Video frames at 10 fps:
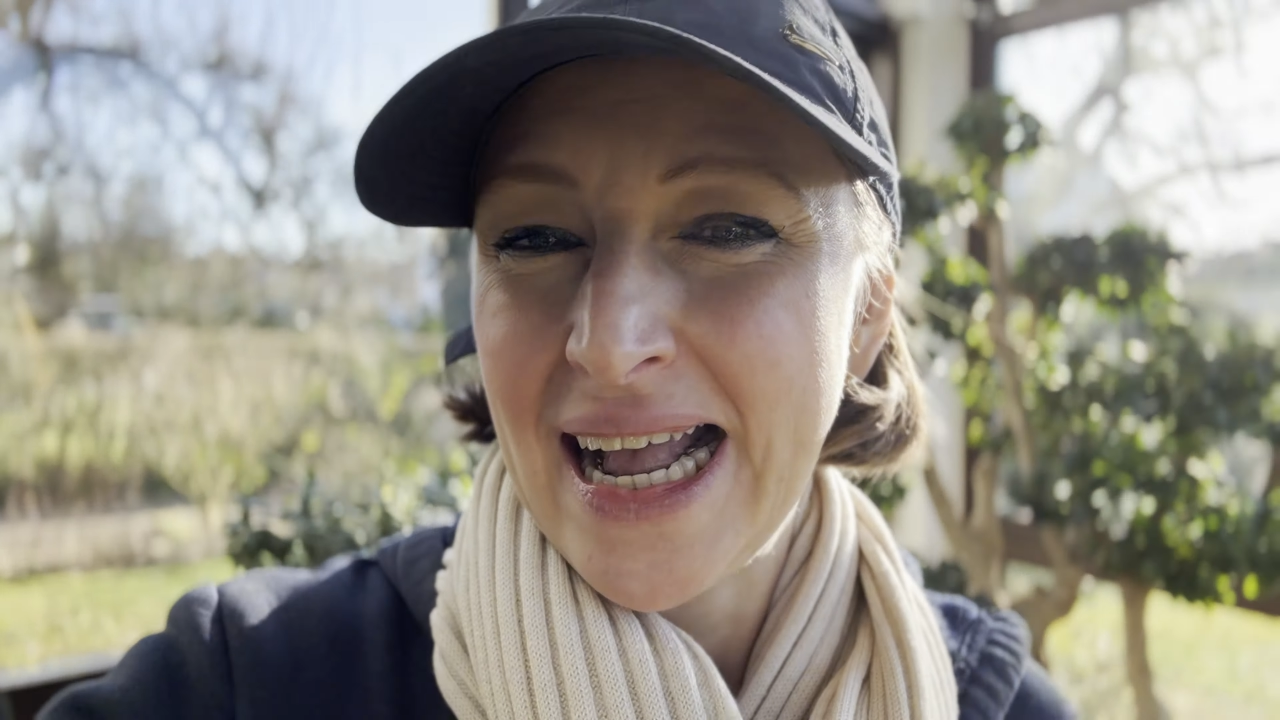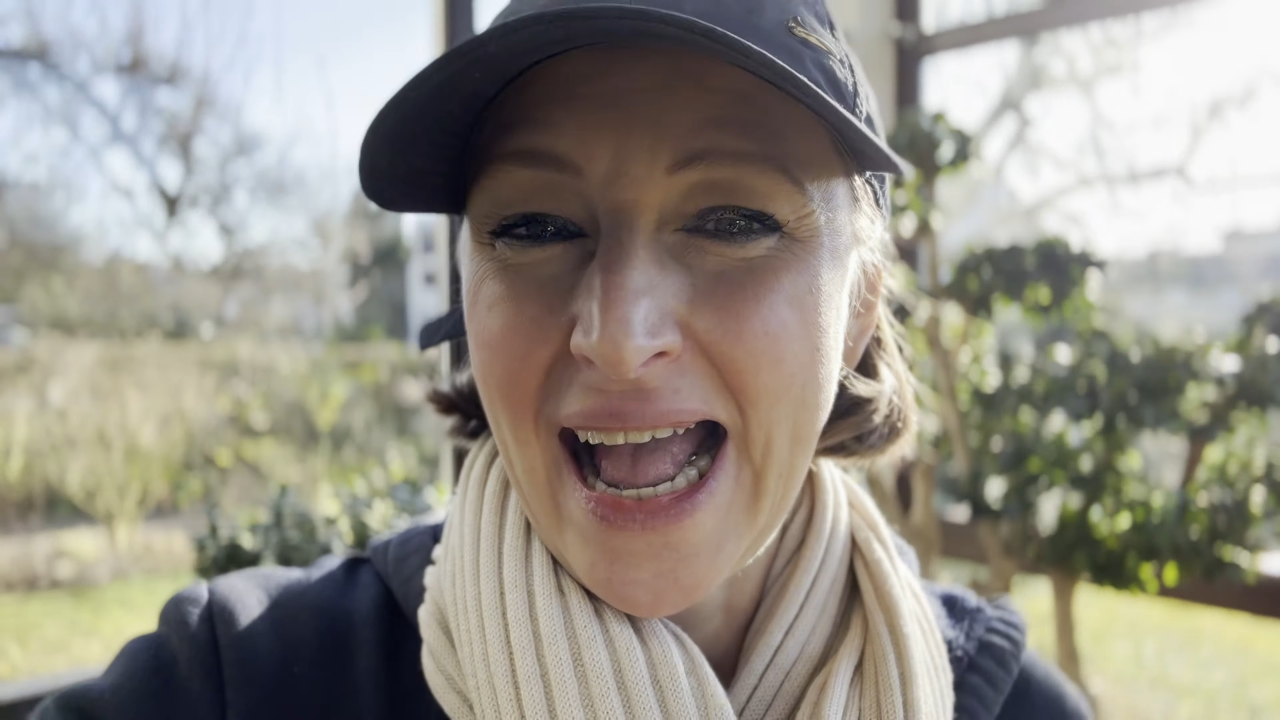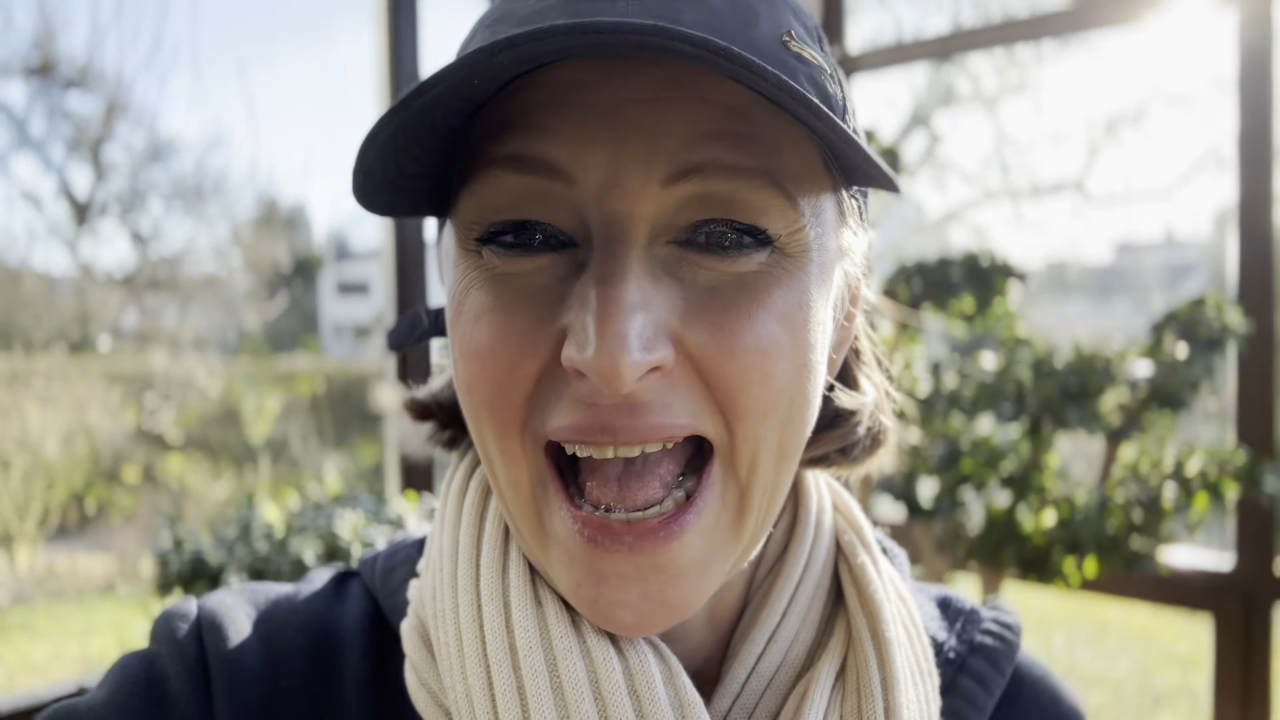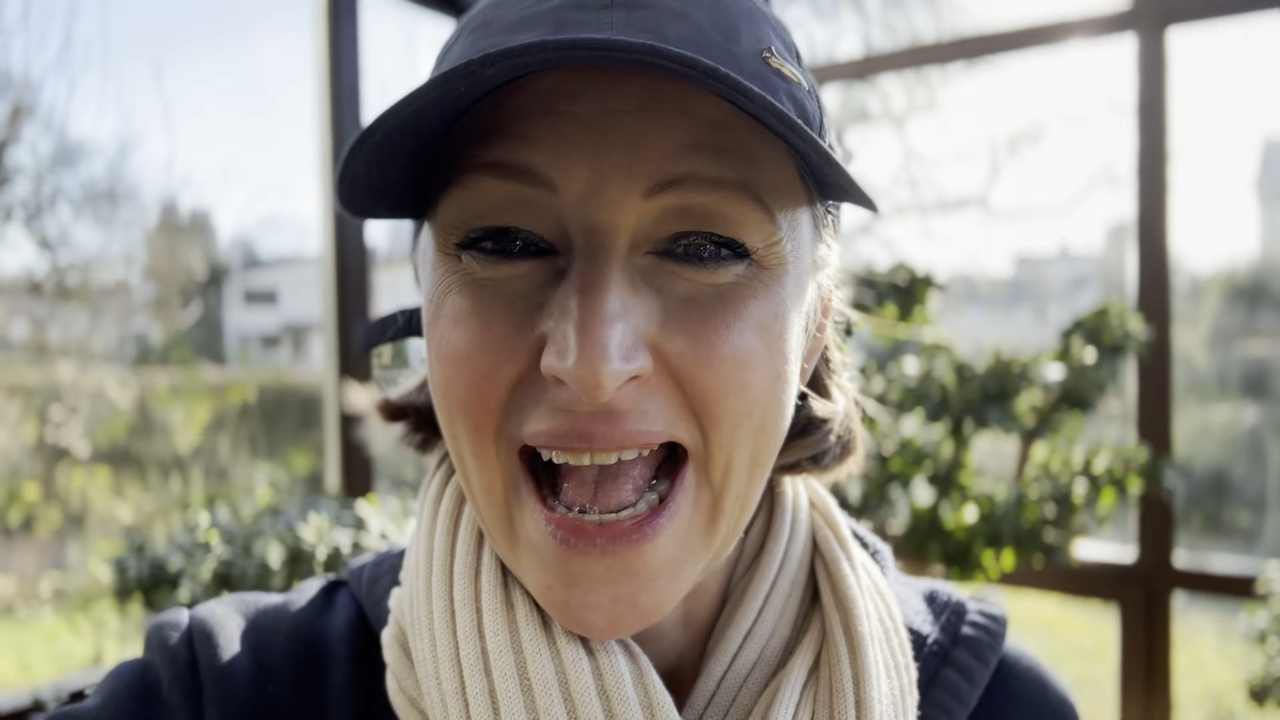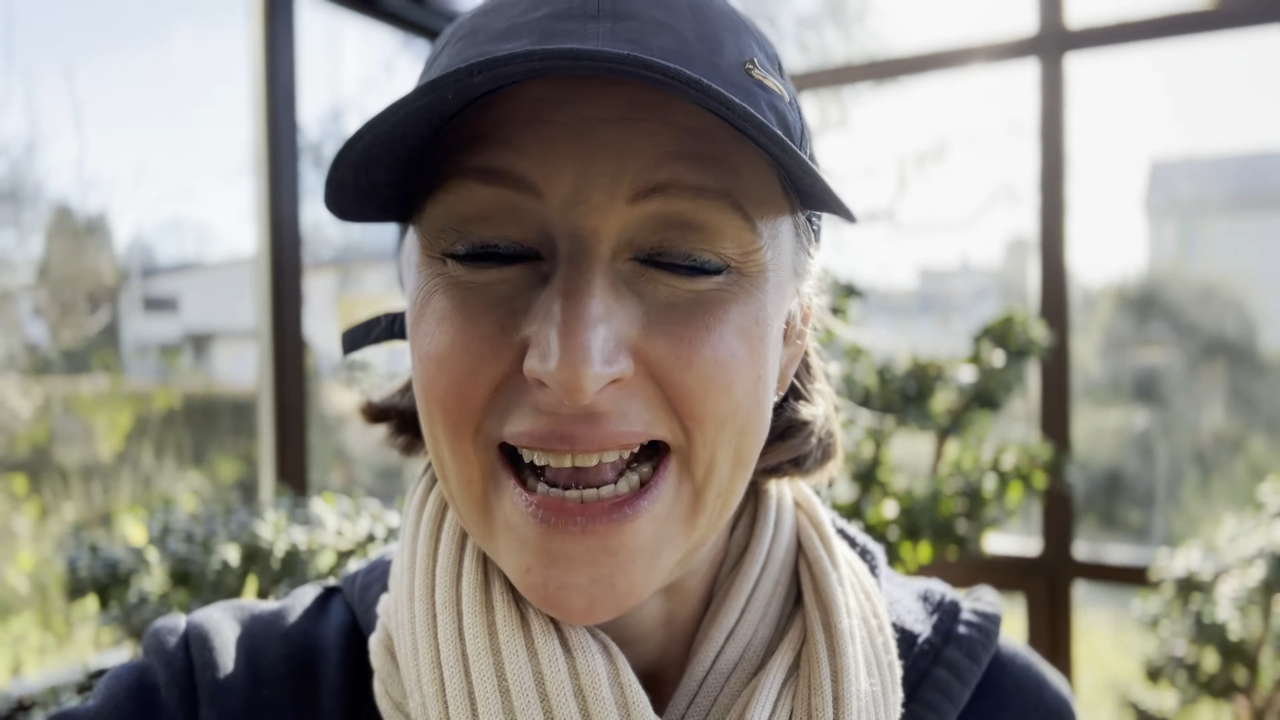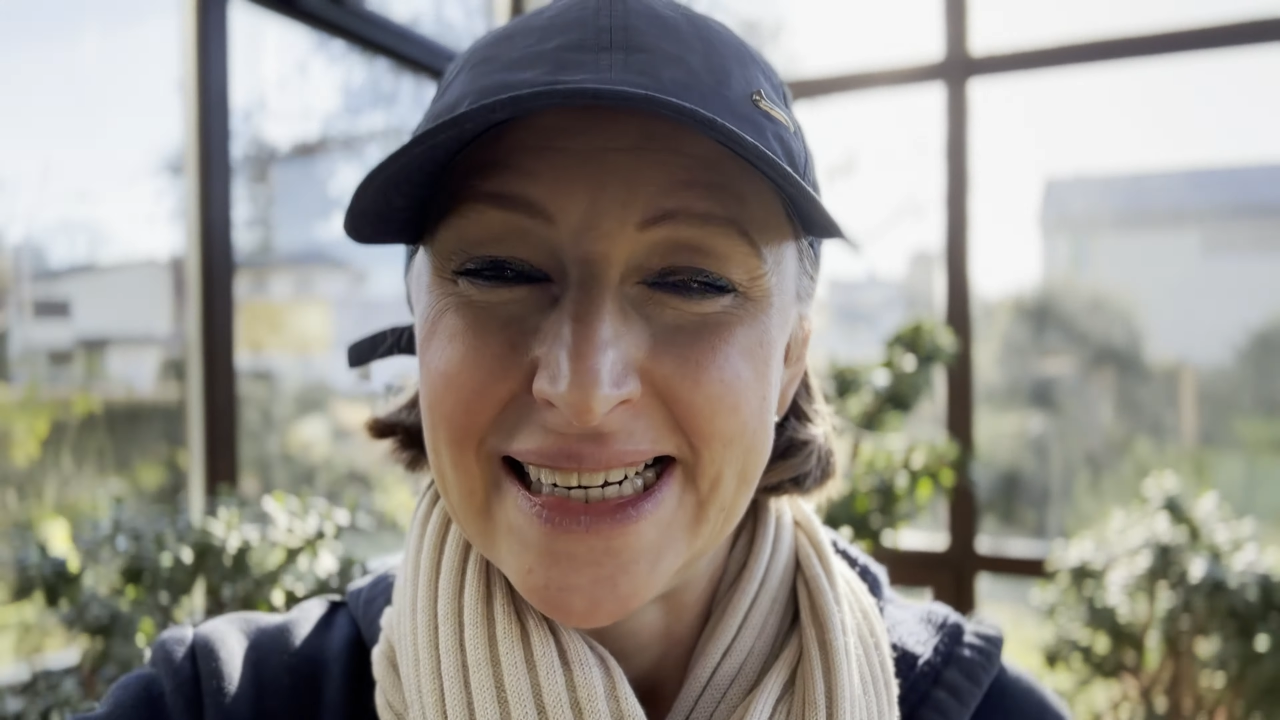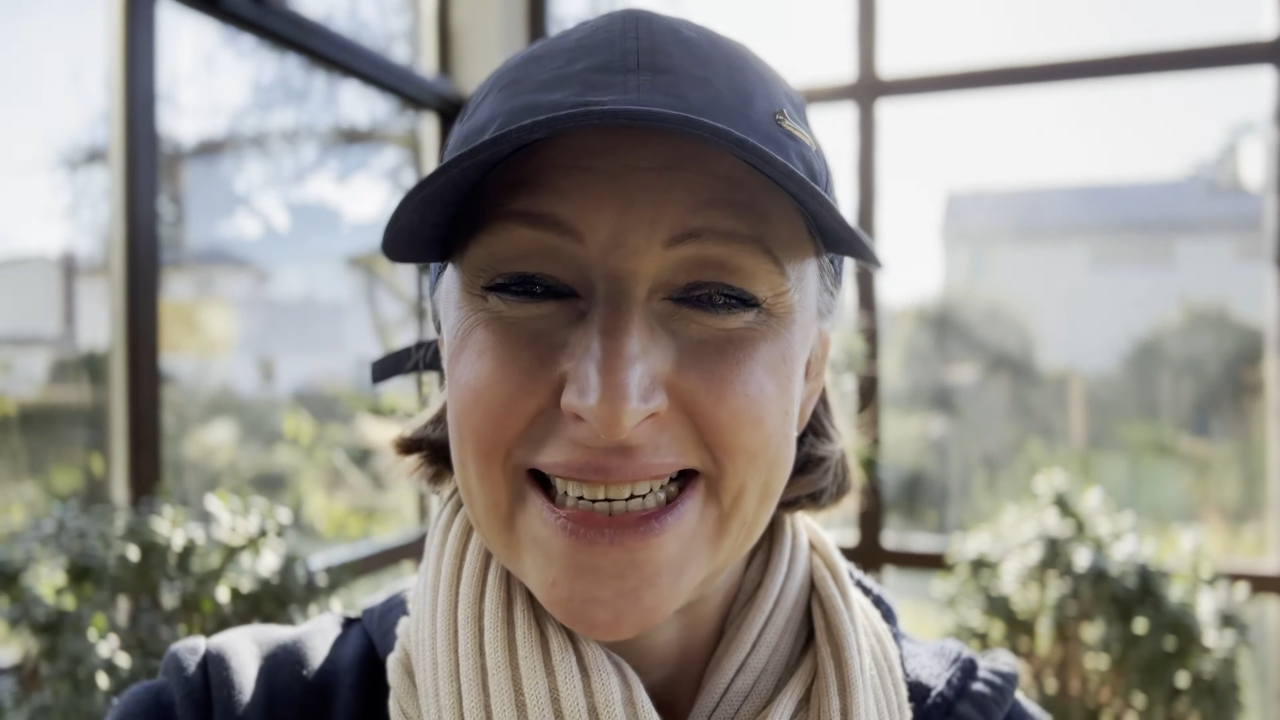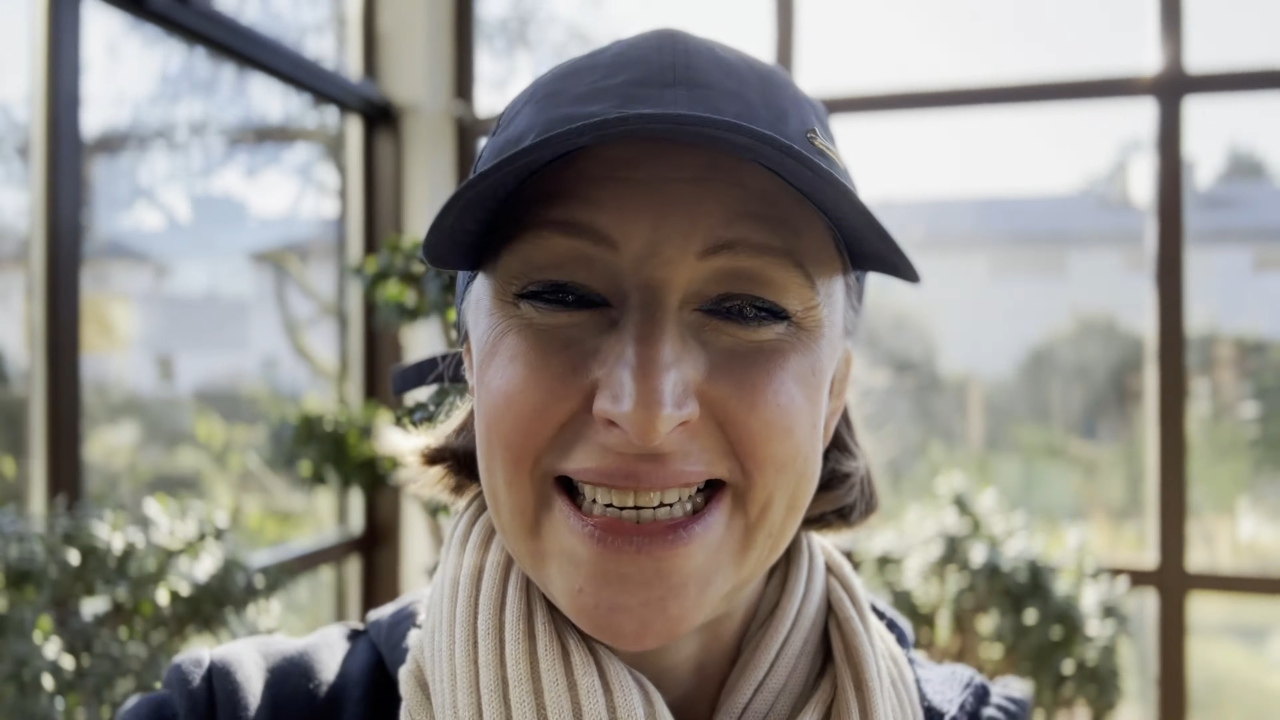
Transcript: And